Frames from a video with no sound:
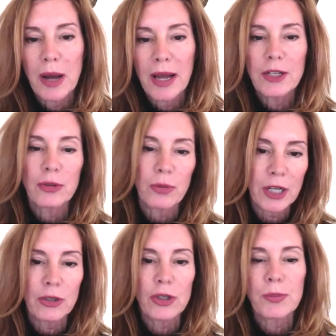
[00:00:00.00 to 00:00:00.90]
by
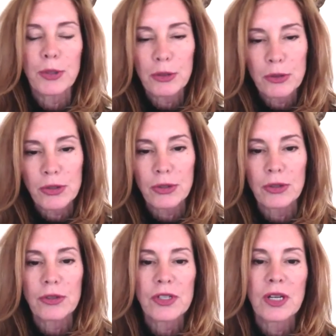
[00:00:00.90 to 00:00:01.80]
directors,
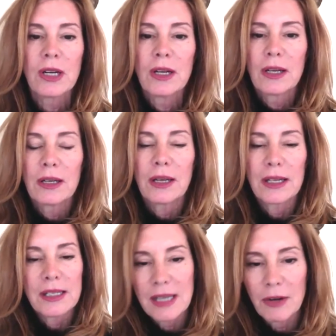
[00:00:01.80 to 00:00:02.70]
producers,
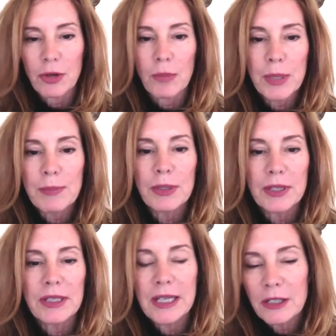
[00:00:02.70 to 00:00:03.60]
etc., people
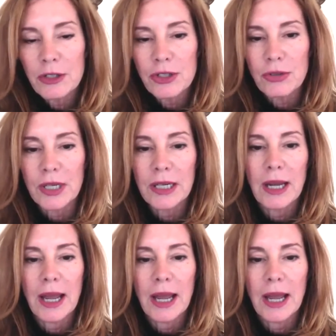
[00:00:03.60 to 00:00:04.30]
in the industry.